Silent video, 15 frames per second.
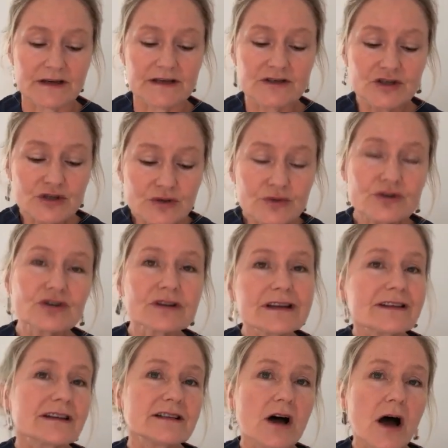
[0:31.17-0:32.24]
is usually
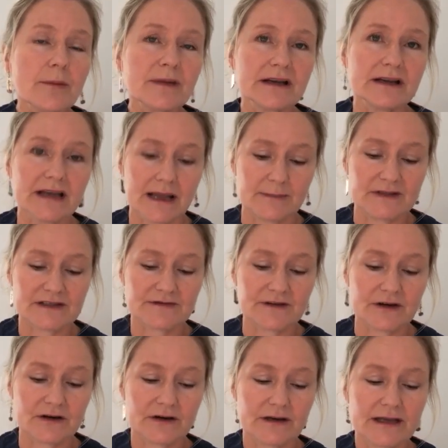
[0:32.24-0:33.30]
the dominant
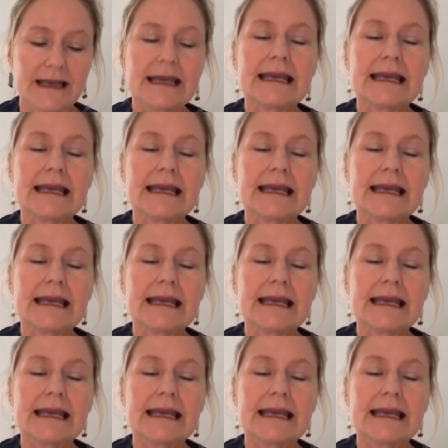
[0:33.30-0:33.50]
hemisphere,